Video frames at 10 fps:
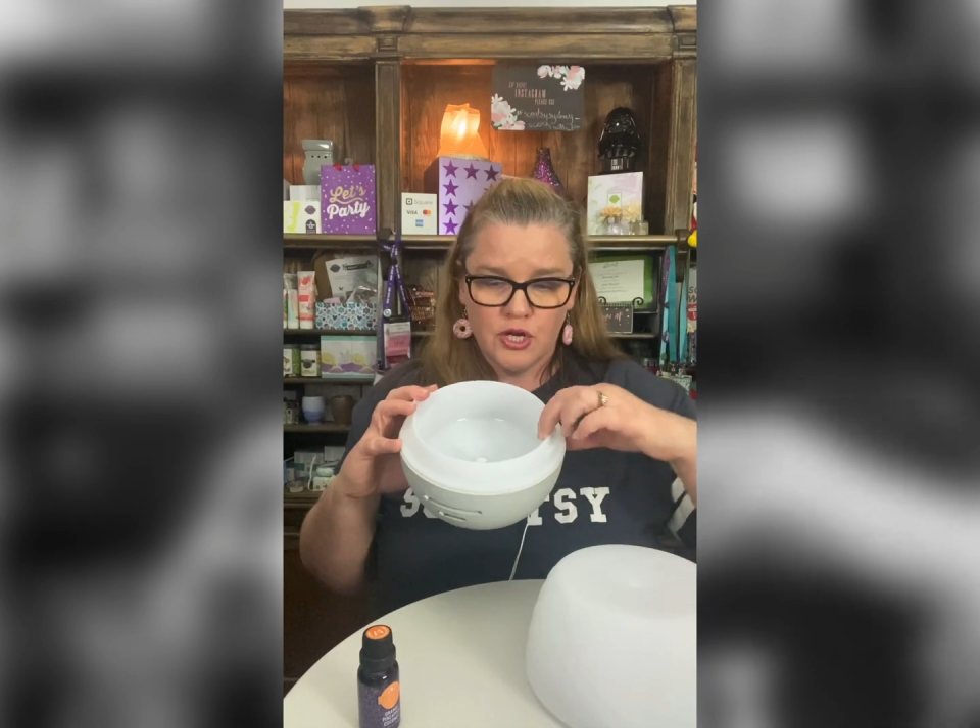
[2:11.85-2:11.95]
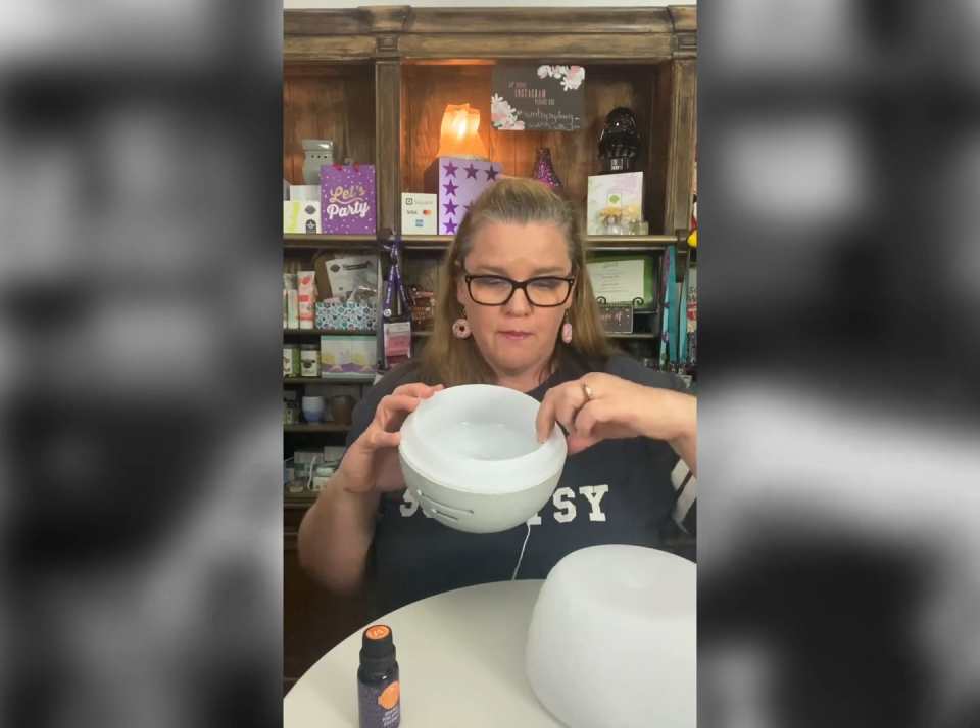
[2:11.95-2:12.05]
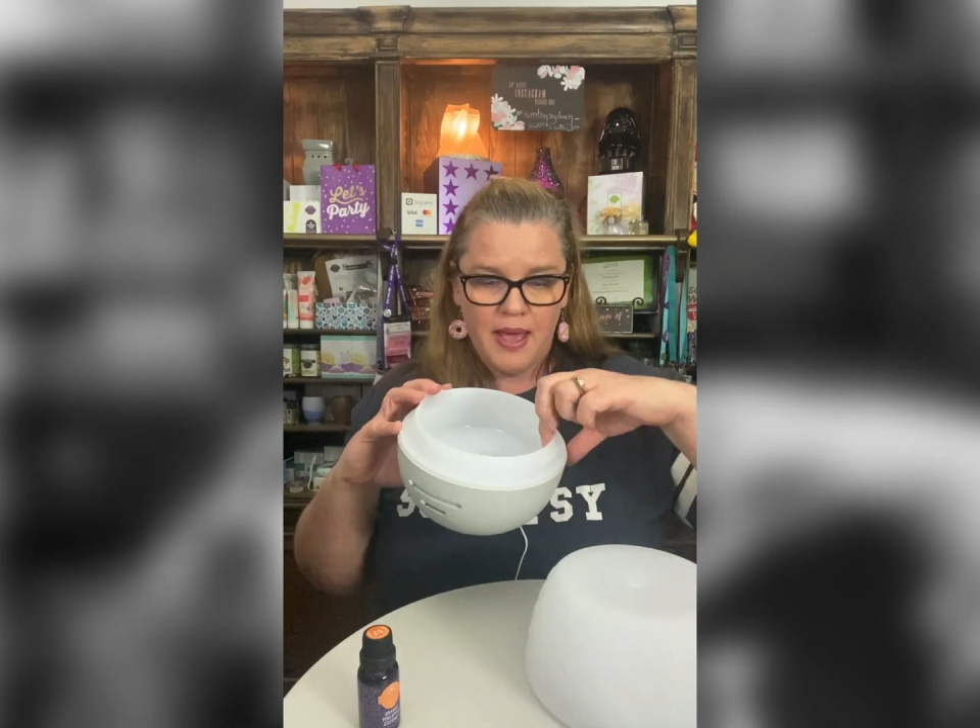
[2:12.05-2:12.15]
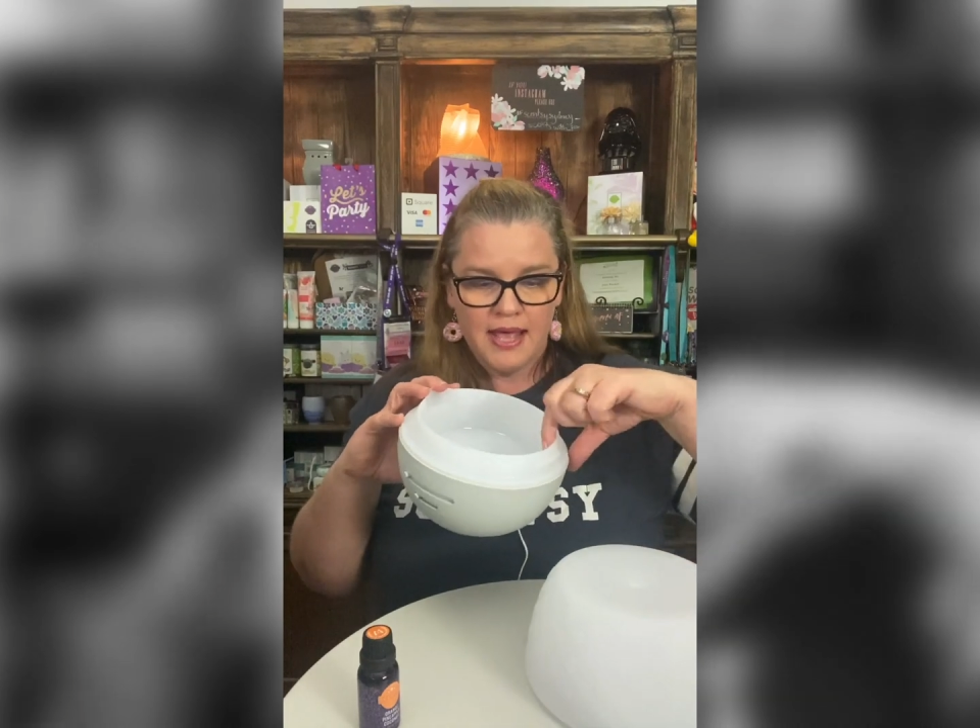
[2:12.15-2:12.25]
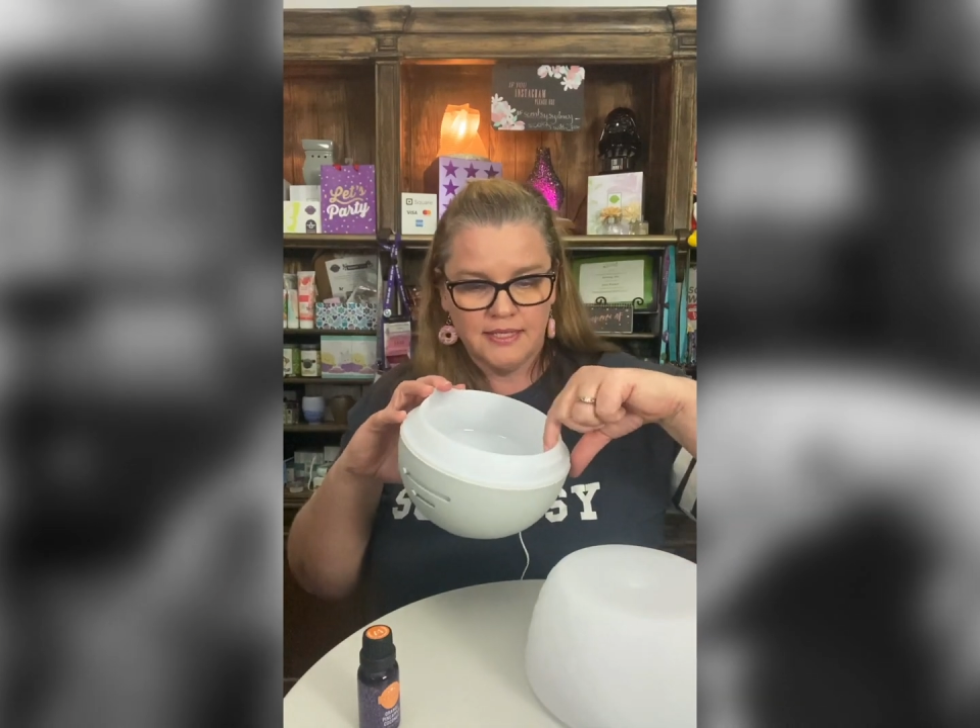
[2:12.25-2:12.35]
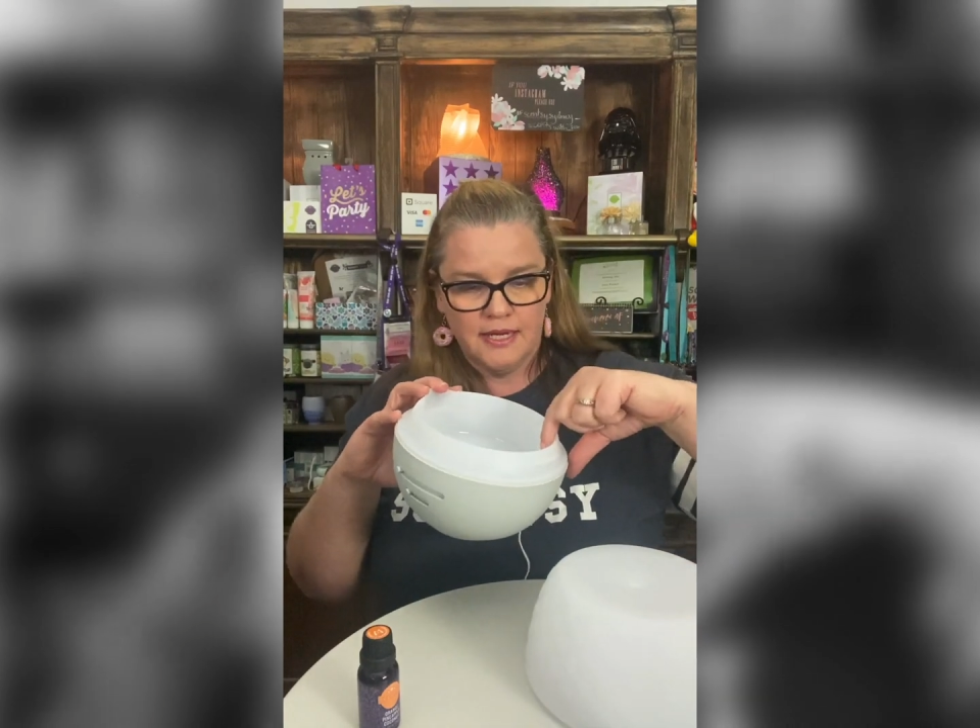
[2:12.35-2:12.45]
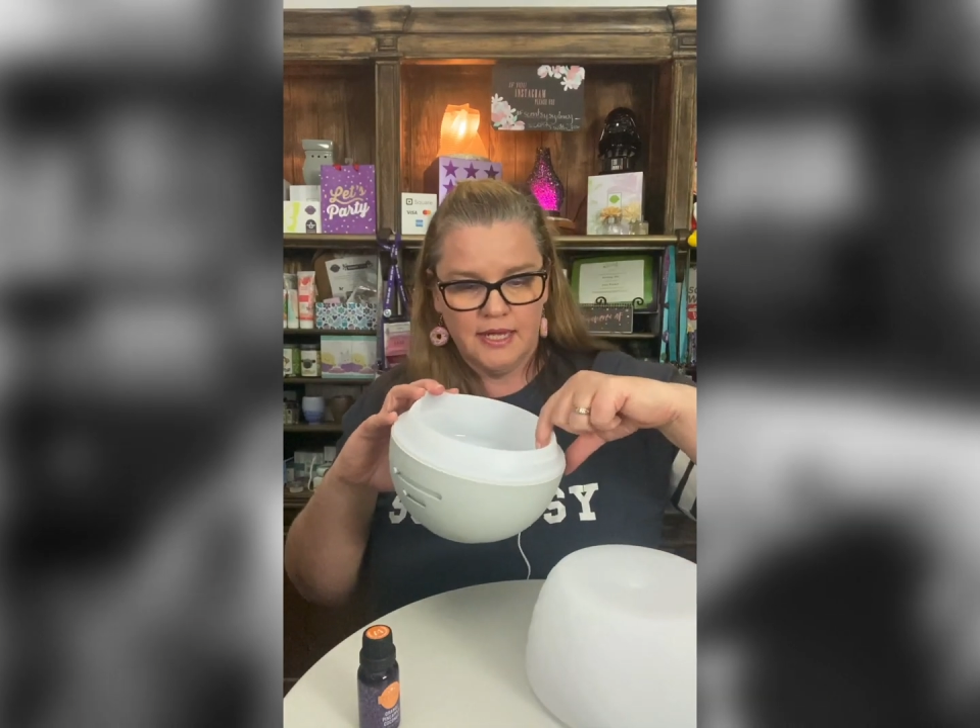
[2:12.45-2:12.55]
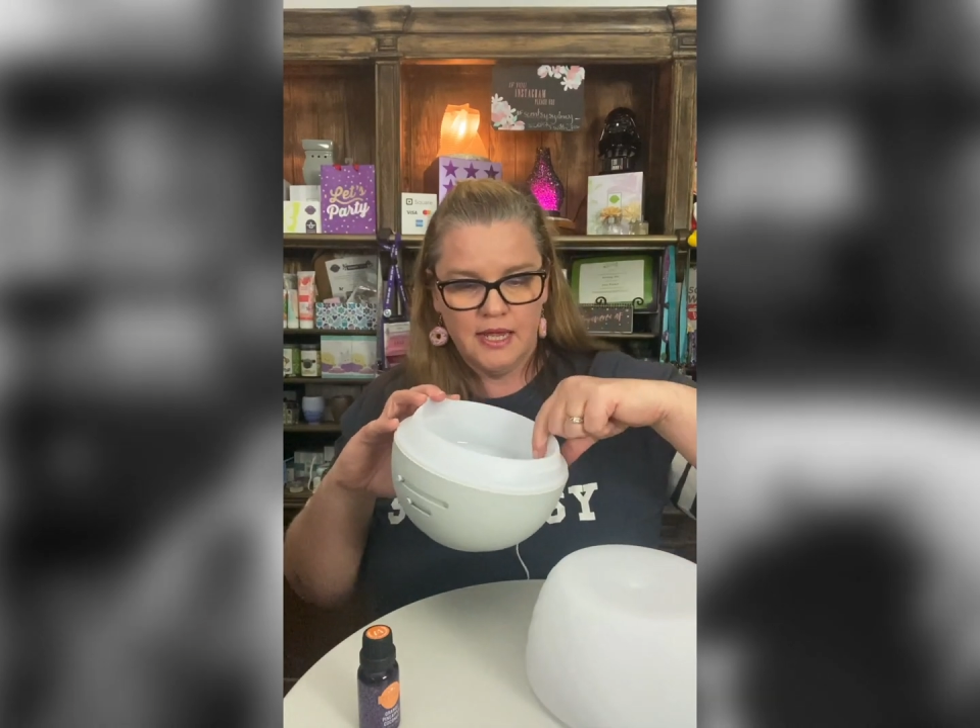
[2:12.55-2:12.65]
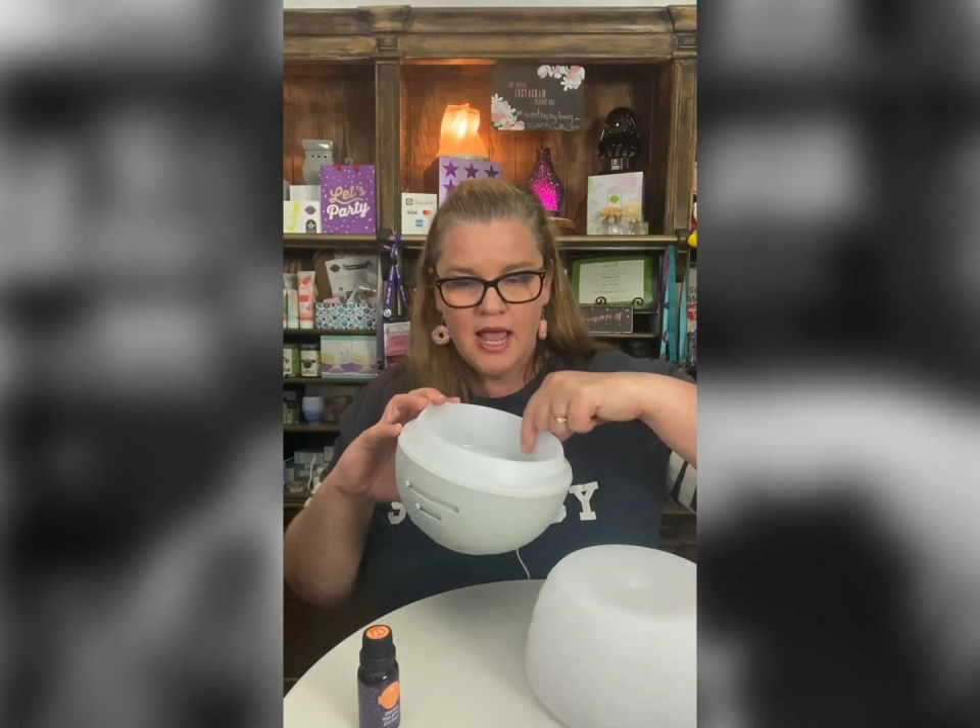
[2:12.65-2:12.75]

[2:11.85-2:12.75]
capacity,